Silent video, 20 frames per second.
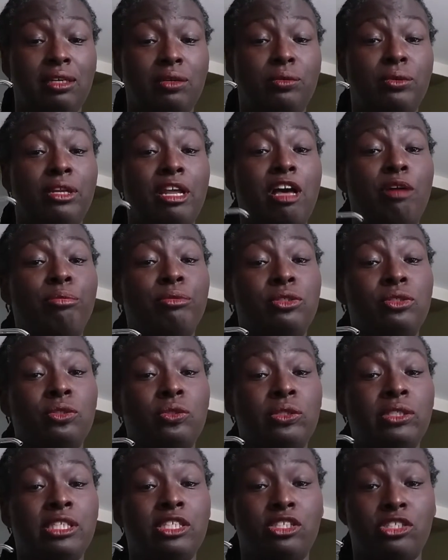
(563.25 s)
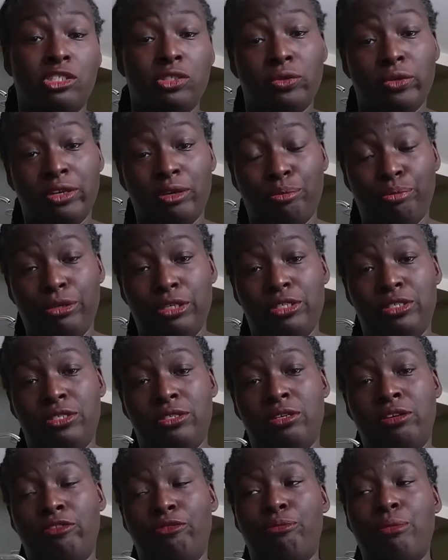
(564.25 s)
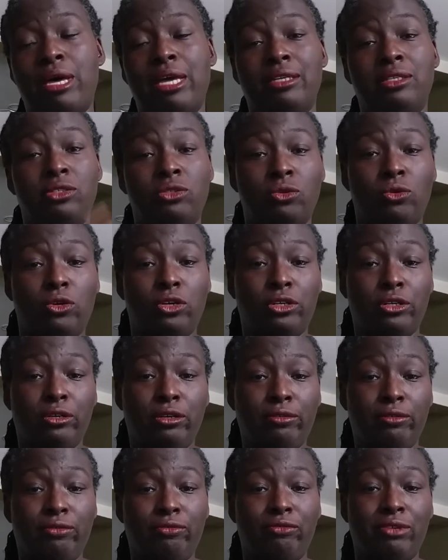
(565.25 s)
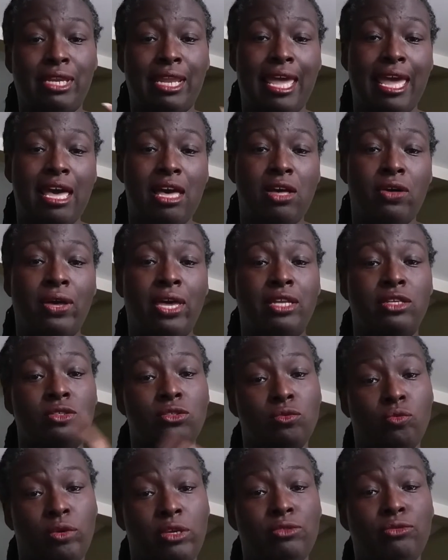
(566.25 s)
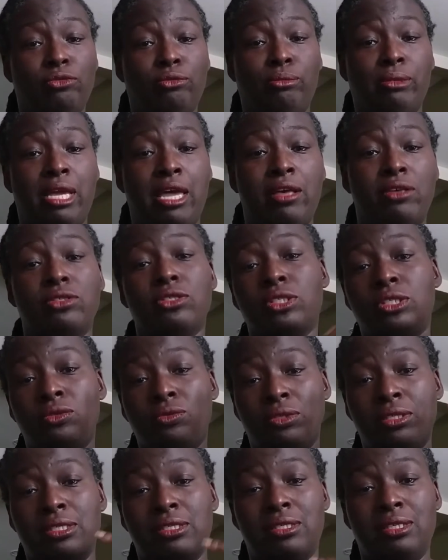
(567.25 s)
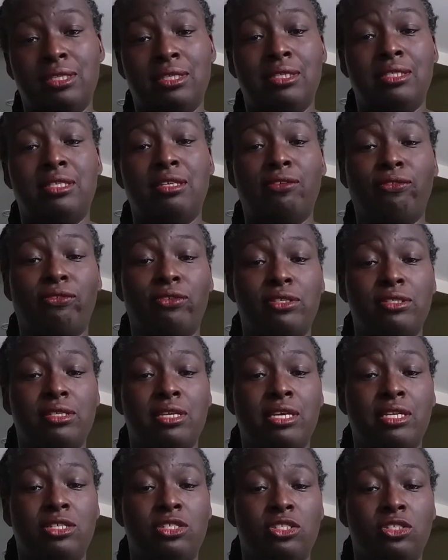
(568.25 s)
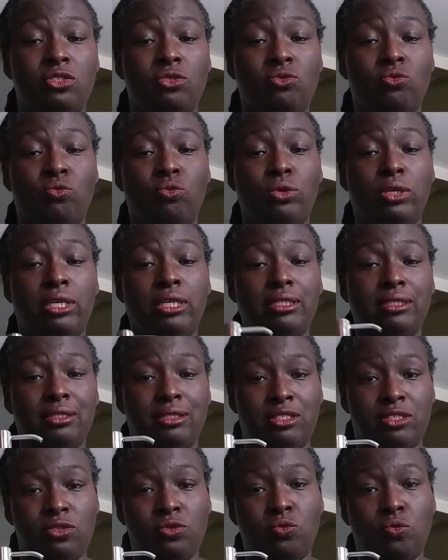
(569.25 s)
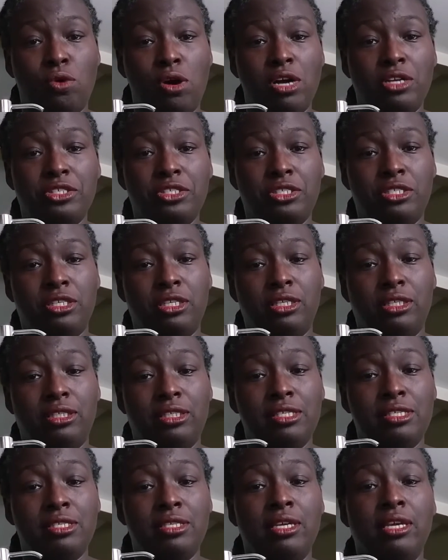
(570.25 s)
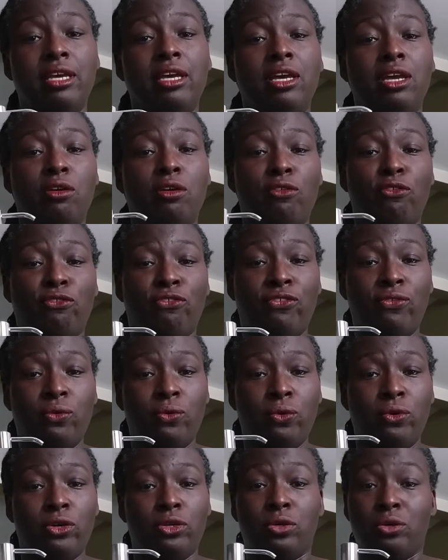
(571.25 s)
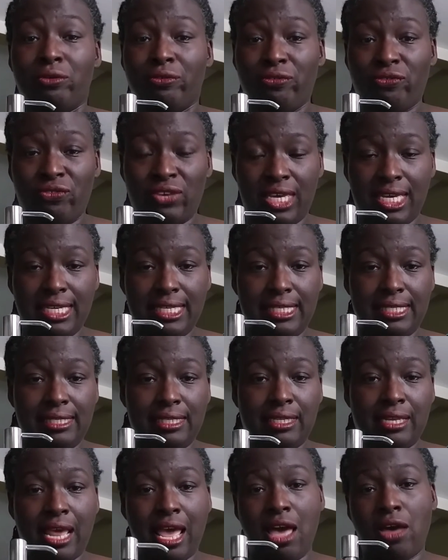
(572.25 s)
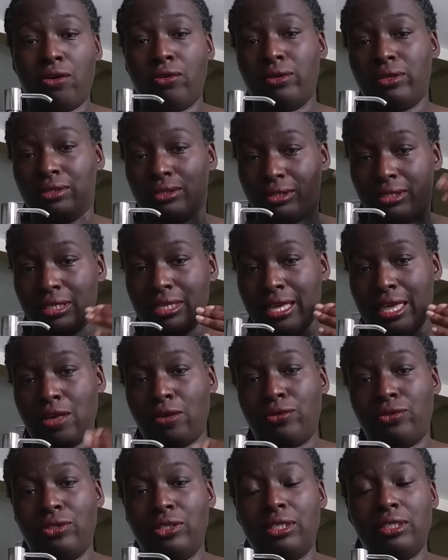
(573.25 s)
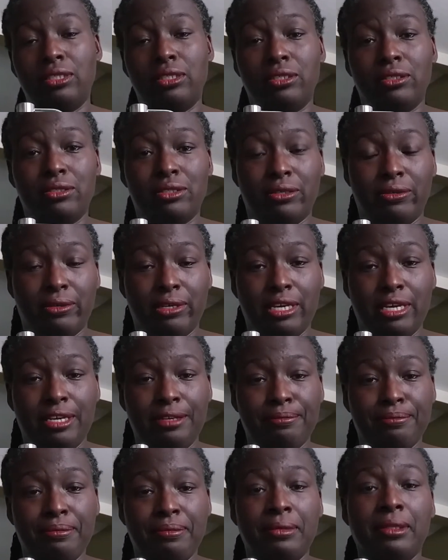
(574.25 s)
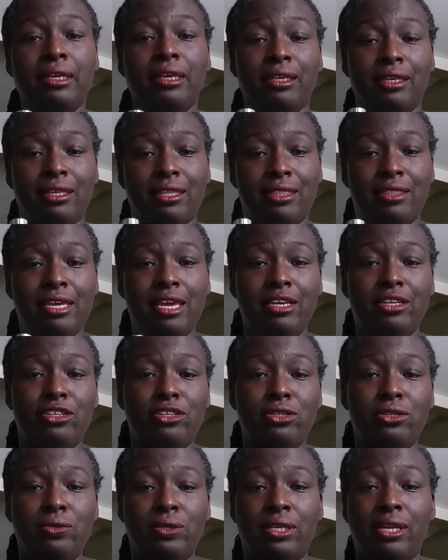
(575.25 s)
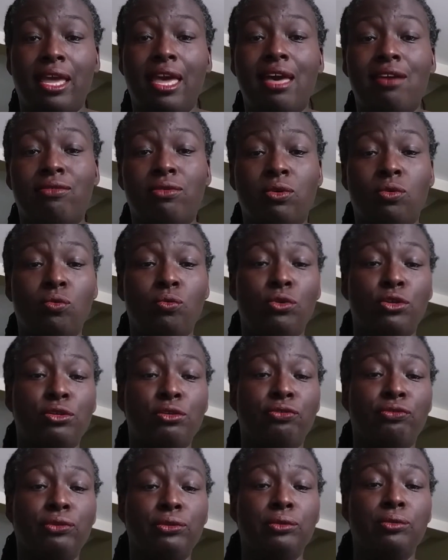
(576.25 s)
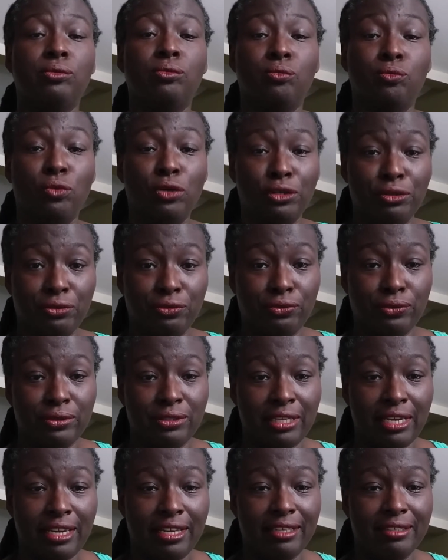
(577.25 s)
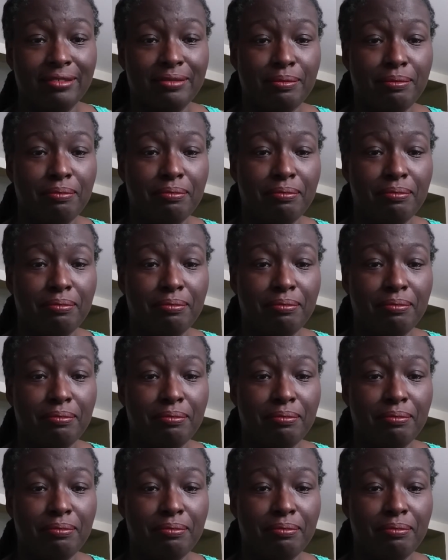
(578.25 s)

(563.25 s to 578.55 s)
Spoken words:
What I'll be doing is showing a picture of my daughter now and 2 weeks from now, so you can see the difference and just what this wash does for your face and how healthy it looks, okay? Thank you, and have a wonderful, wonderful day.